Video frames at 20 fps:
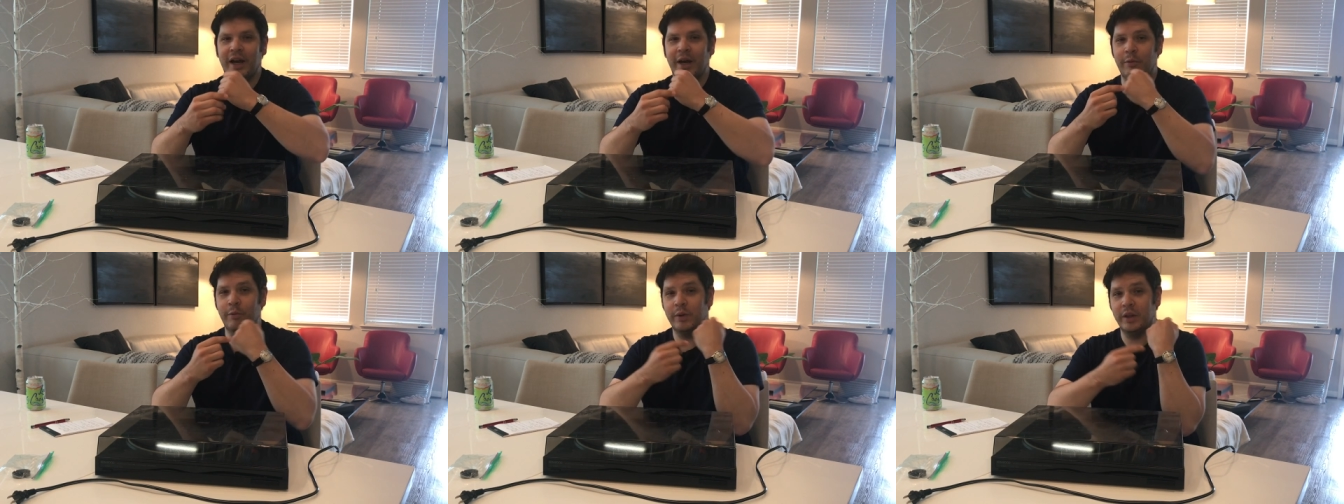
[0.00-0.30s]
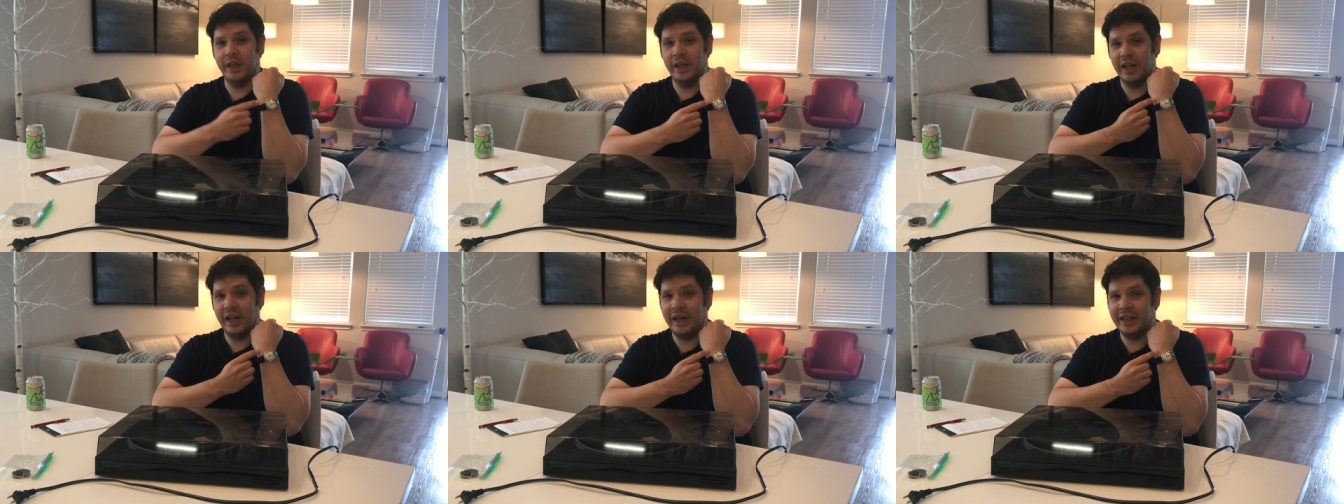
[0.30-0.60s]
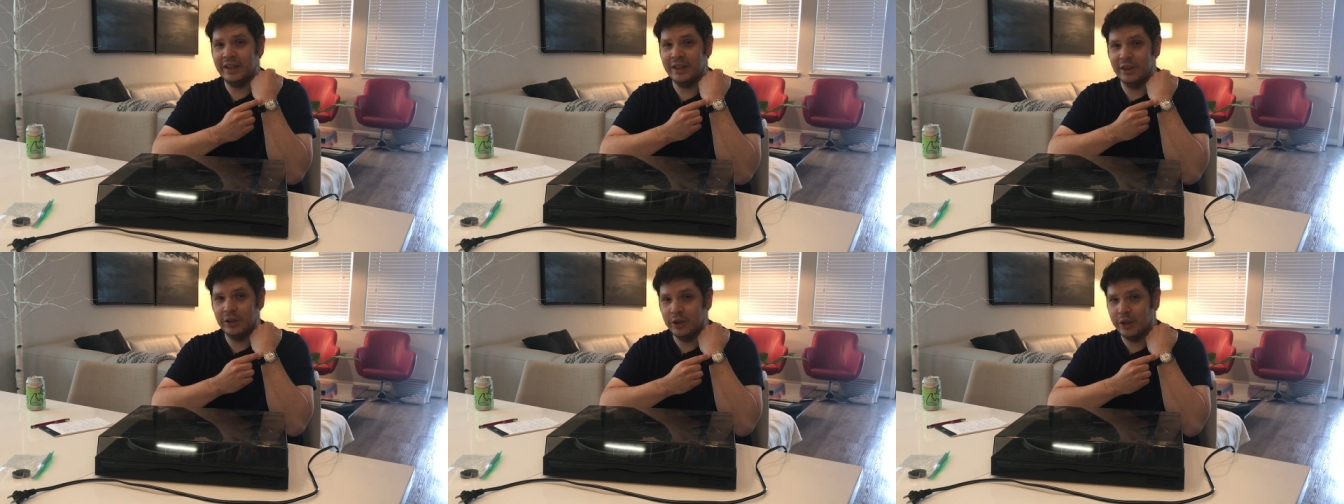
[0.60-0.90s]
I really
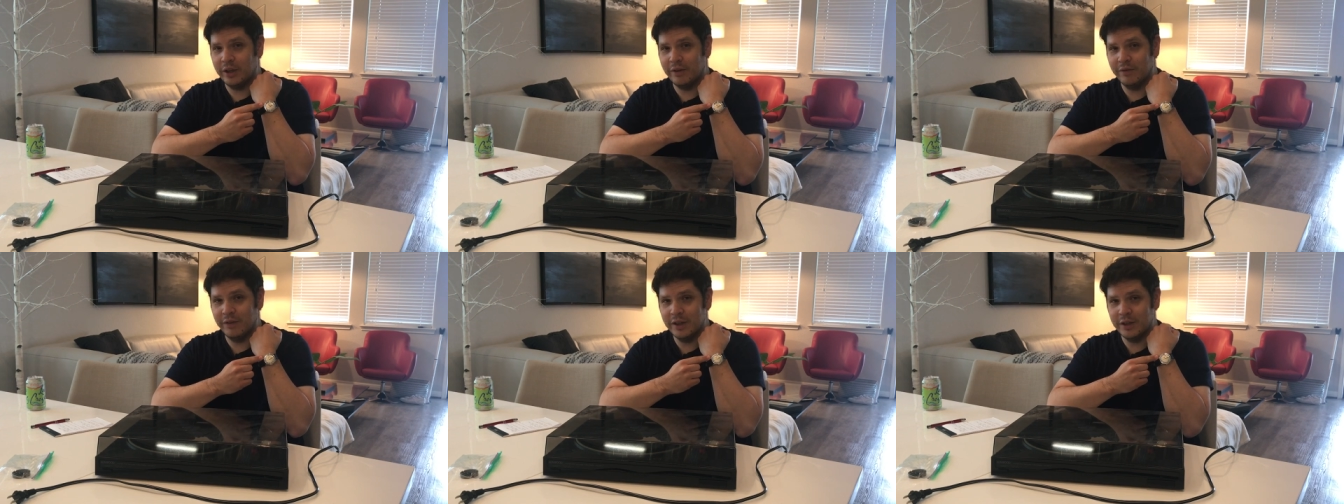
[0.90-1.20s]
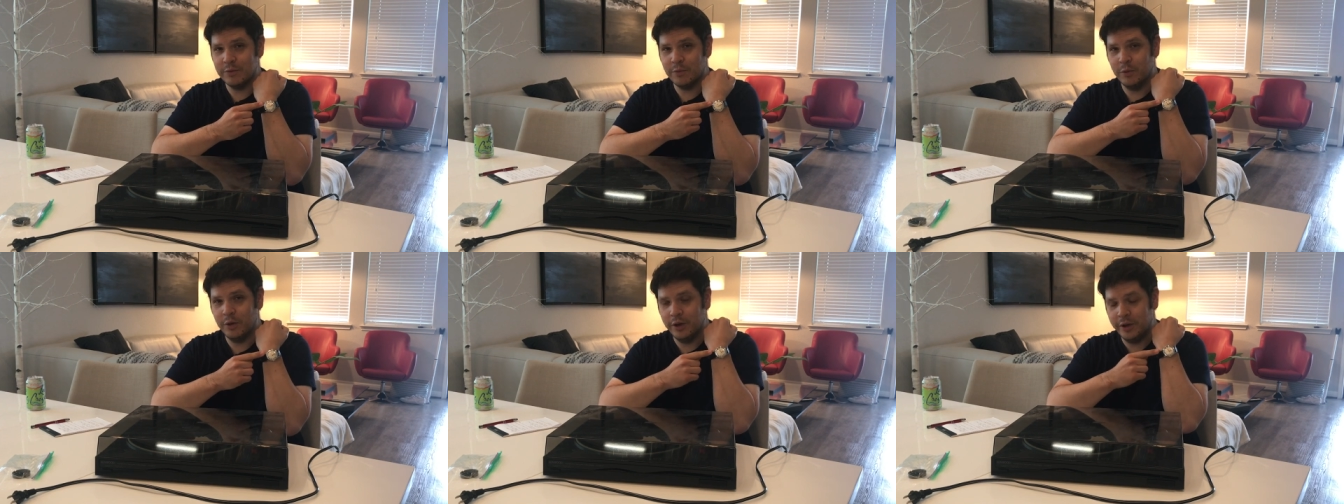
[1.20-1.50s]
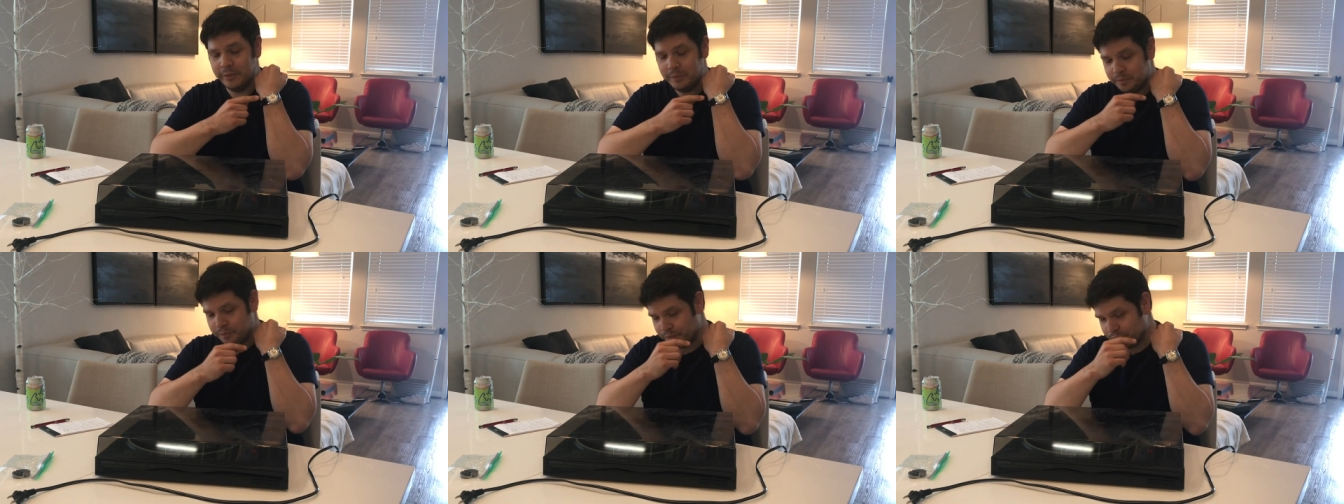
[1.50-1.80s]
like the look of this
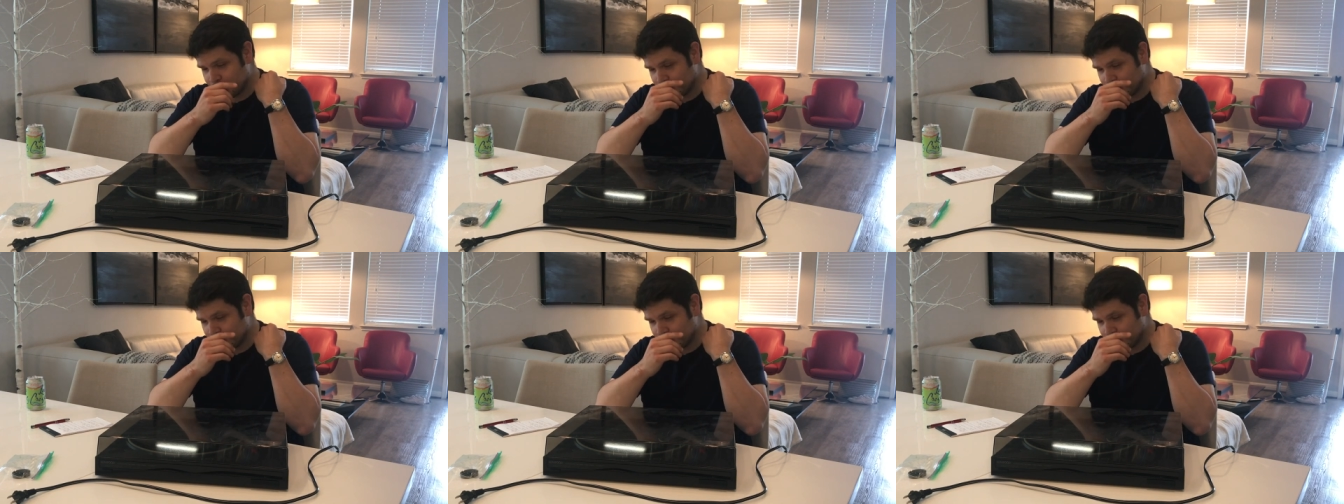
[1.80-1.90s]
one